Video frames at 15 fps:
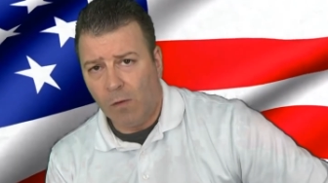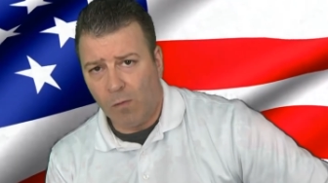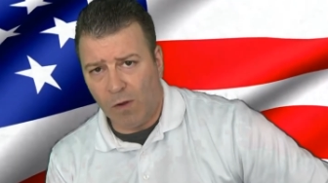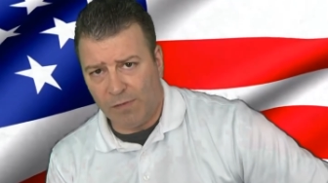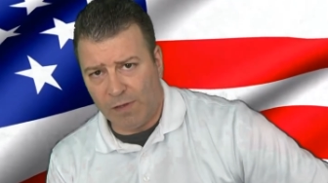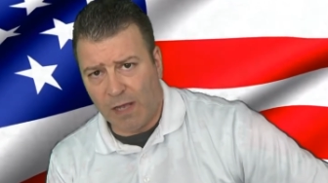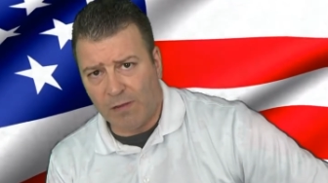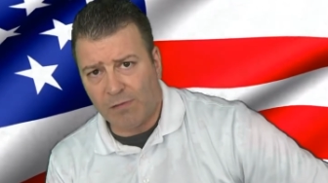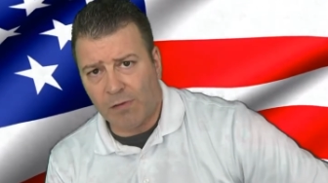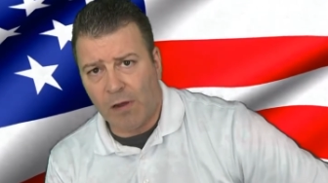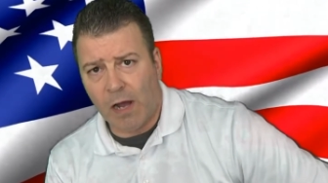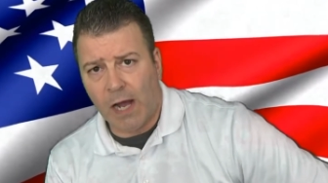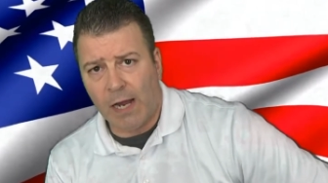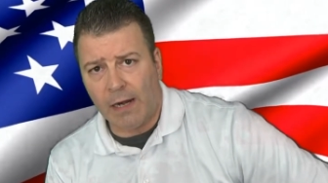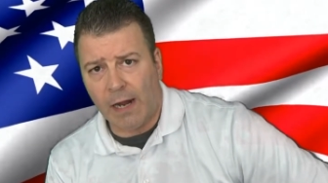what they
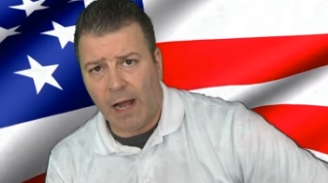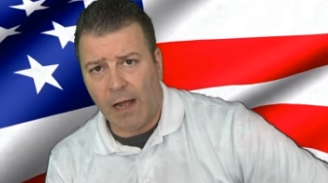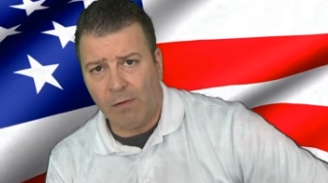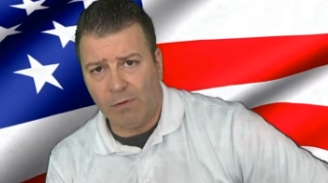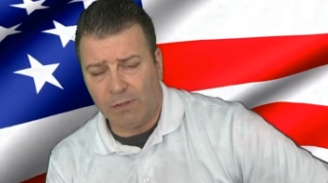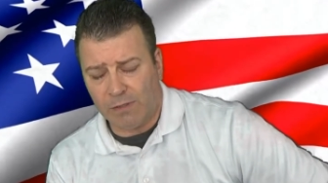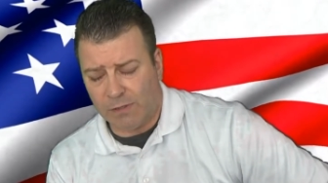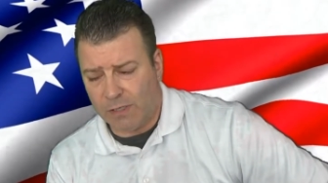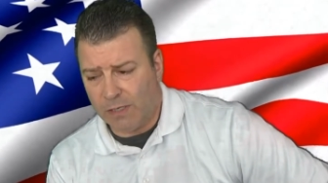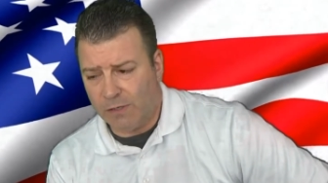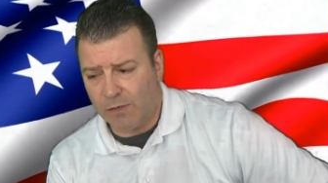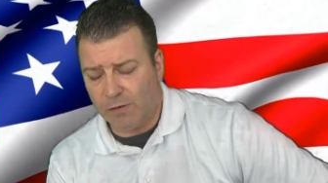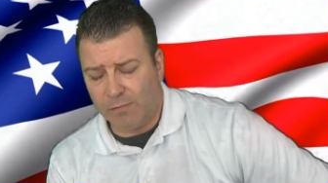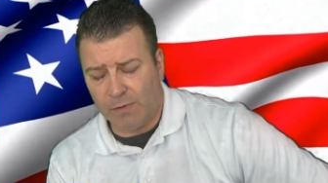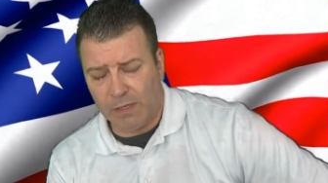thought I was
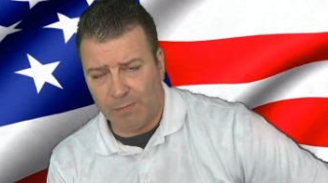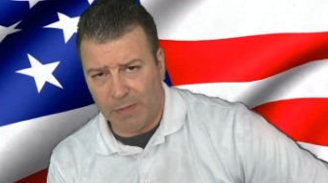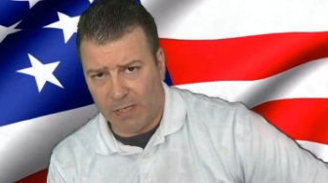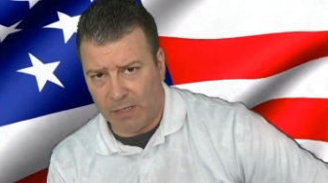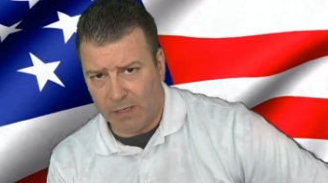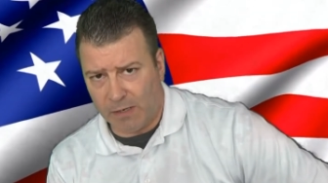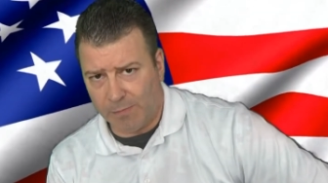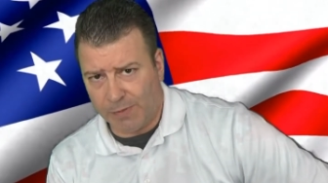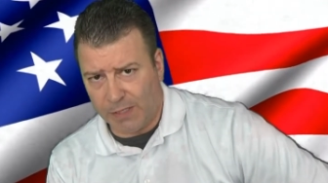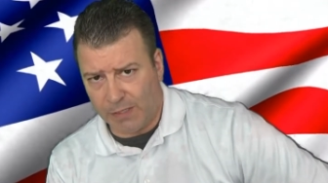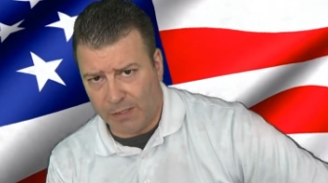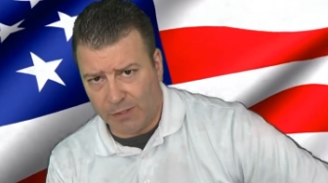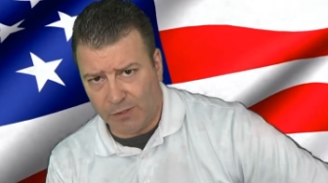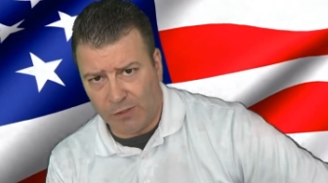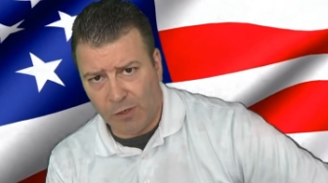either being
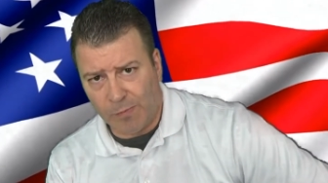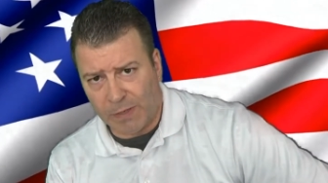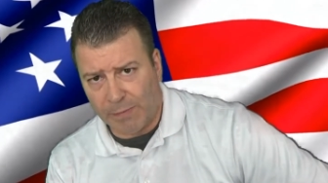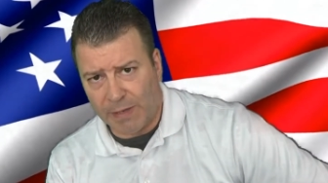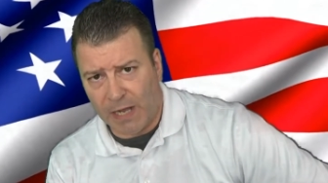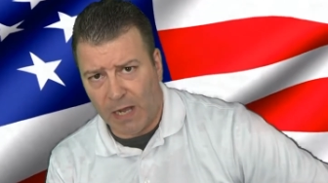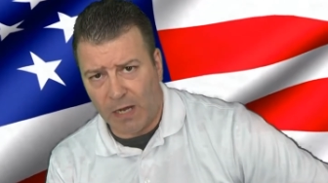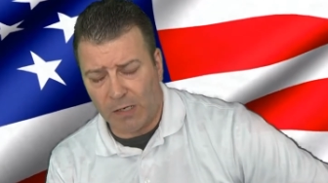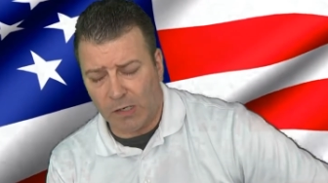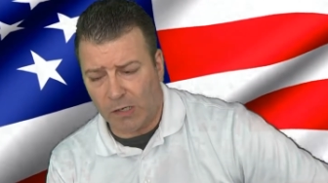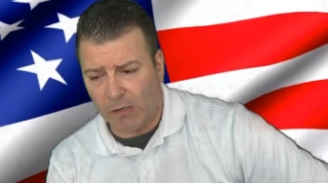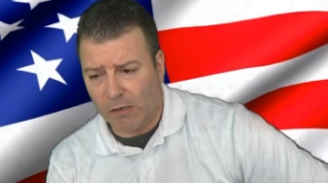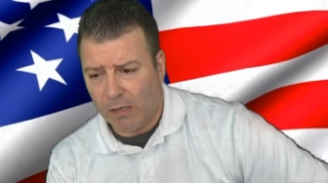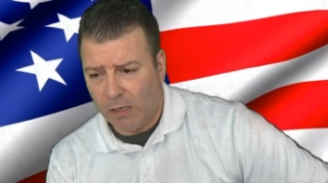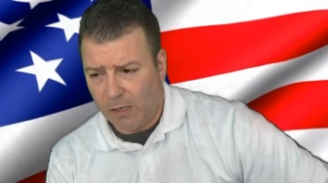completely stupid about or,